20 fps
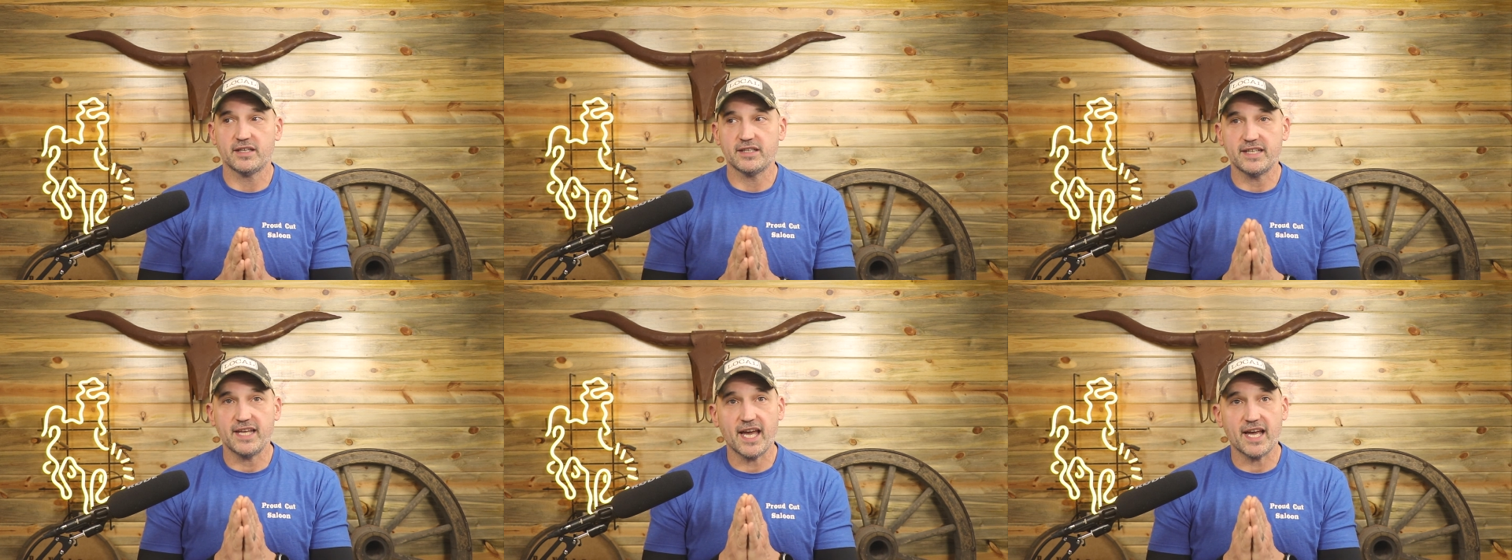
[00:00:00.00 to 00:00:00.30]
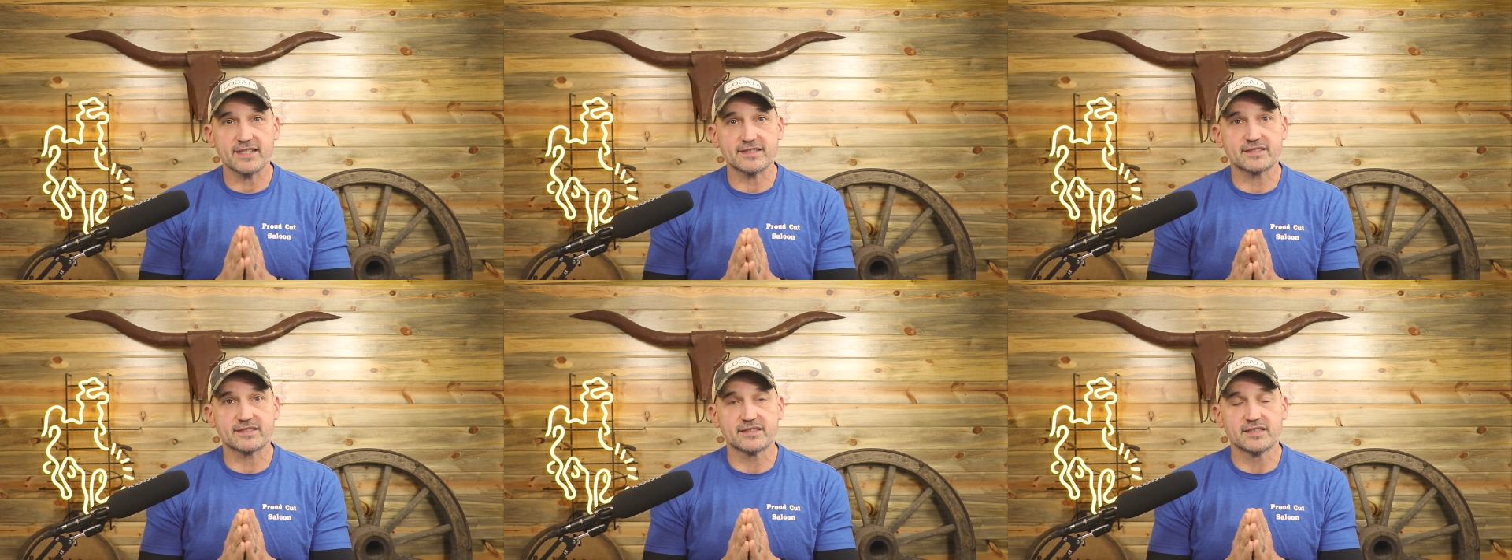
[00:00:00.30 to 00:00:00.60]

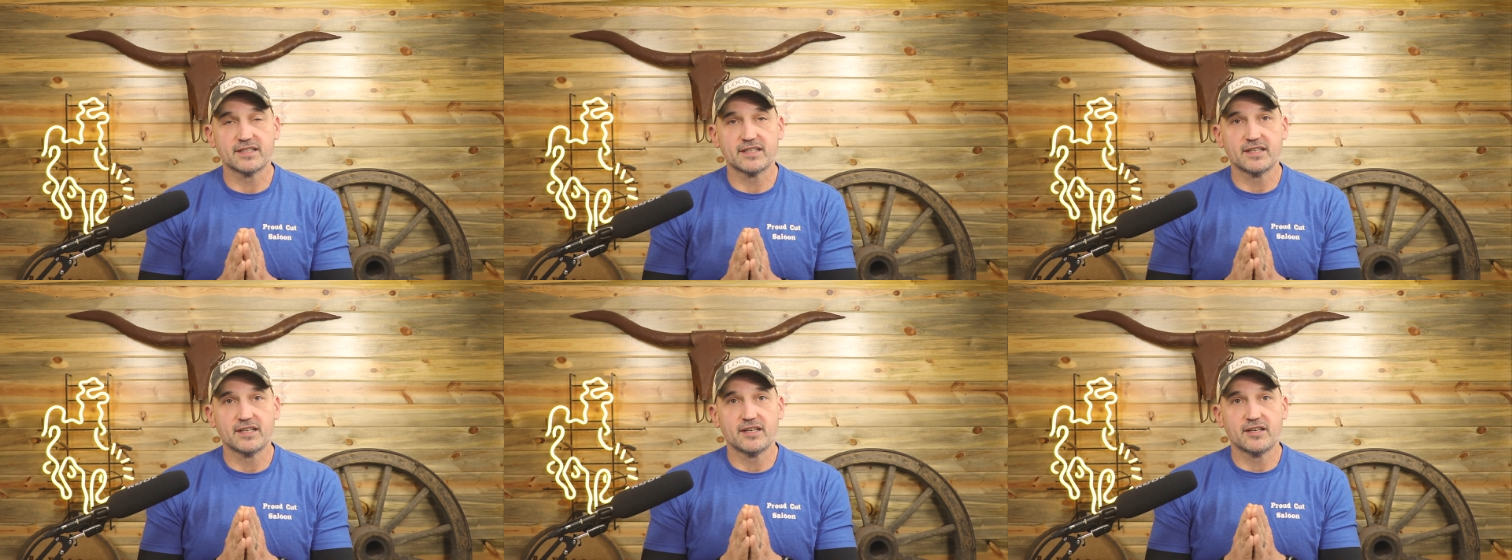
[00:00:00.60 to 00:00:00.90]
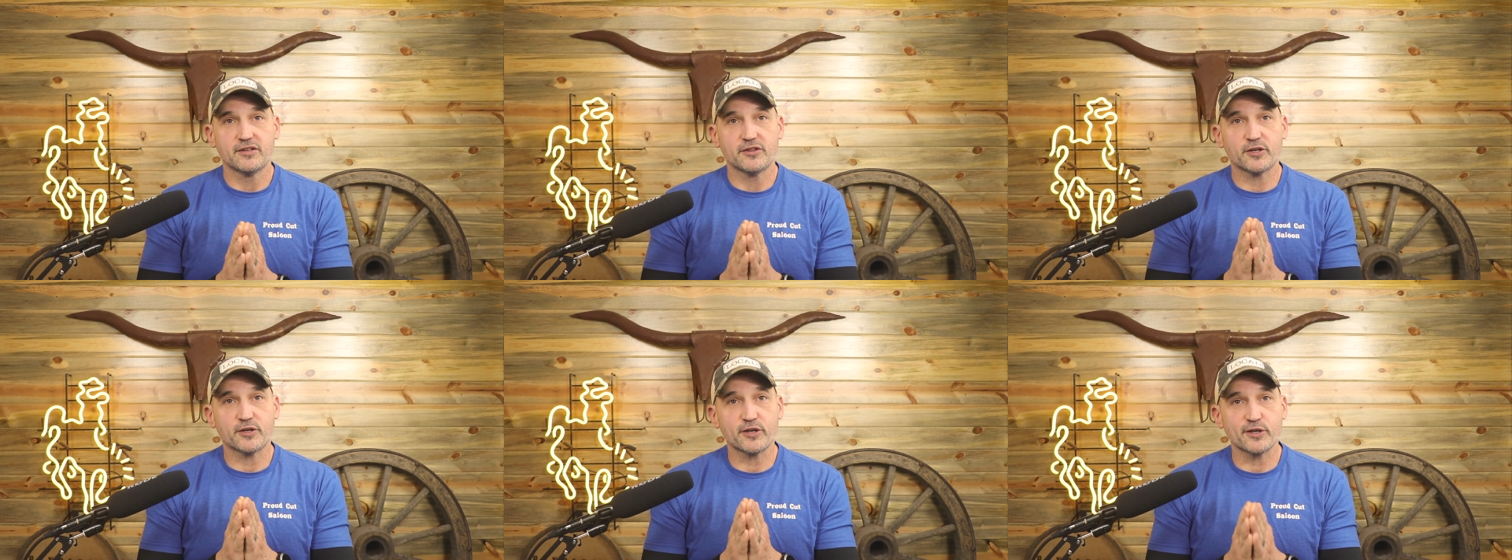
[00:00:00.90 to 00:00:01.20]
Yes,
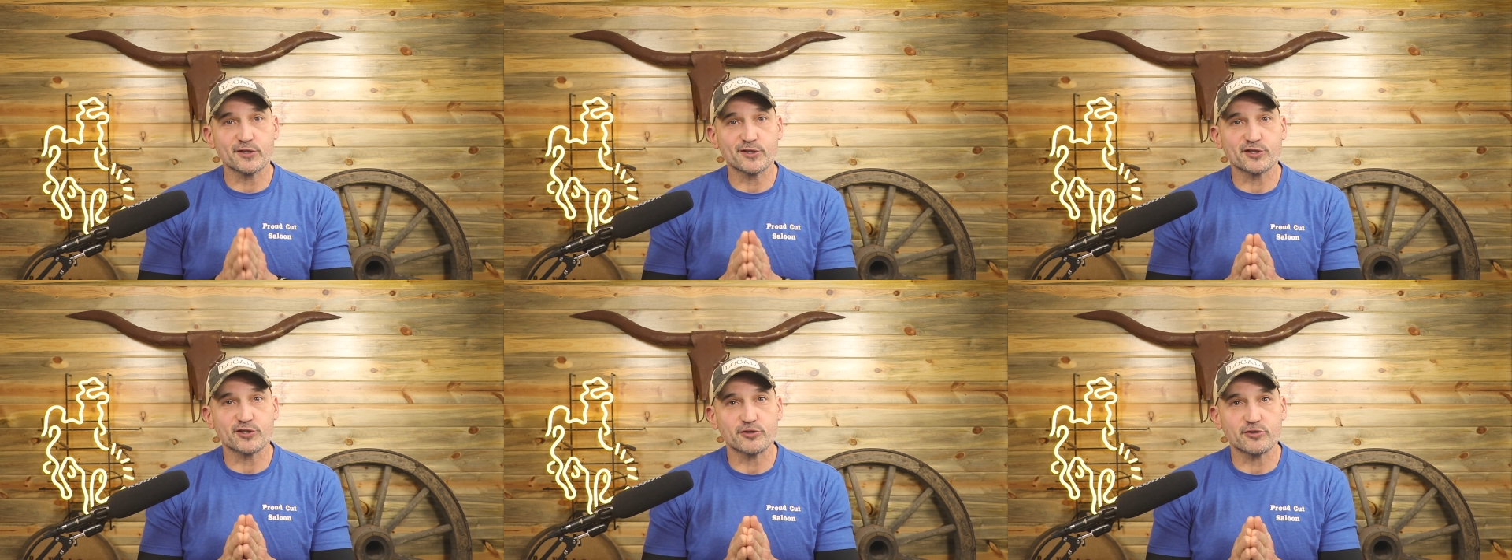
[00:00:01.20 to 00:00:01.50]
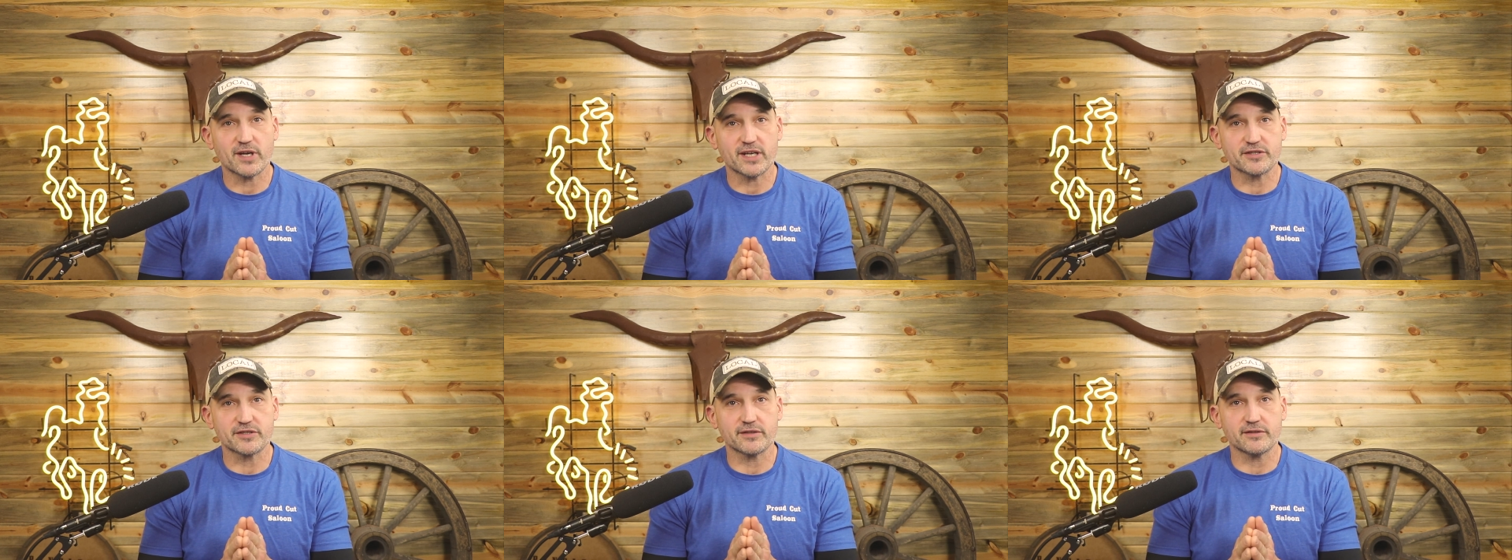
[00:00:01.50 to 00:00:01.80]
they're going to
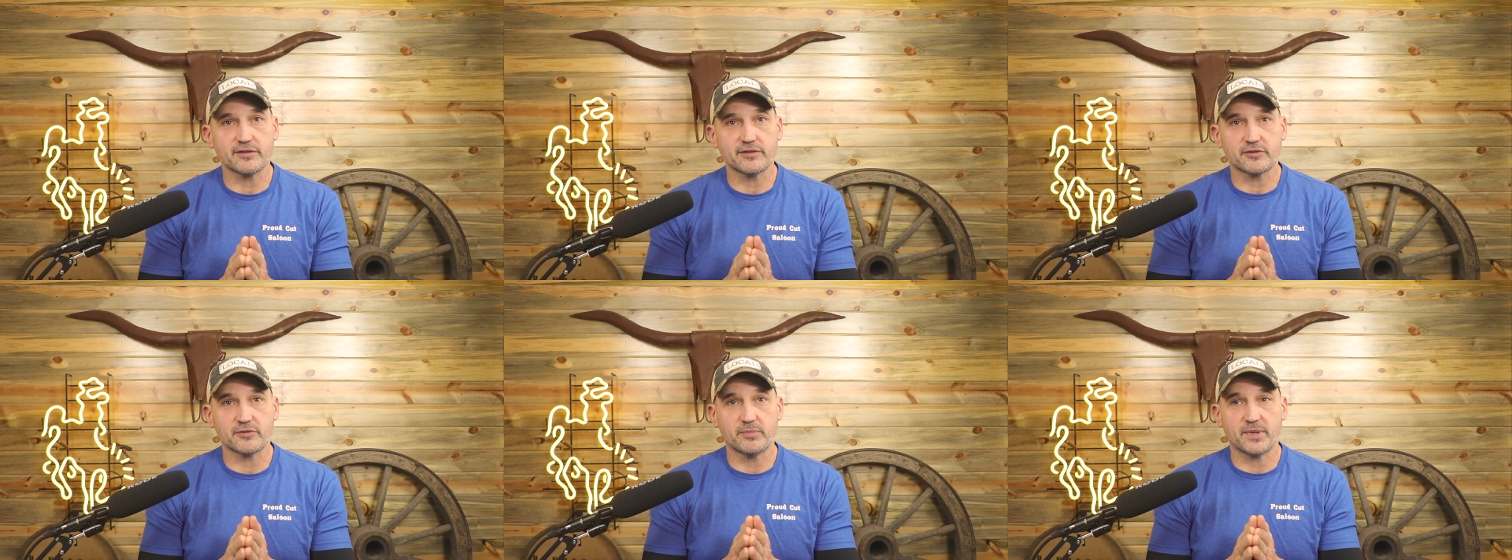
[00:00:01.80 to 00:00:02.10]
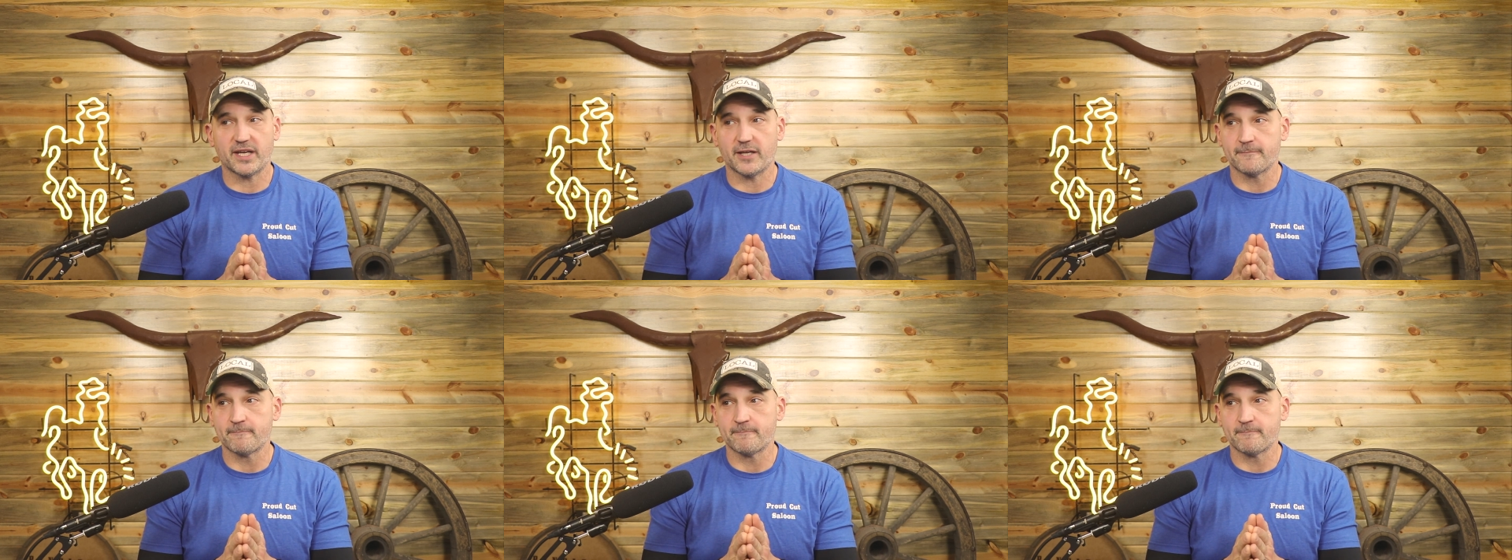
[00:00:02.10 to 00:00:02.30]
stretch a little bit.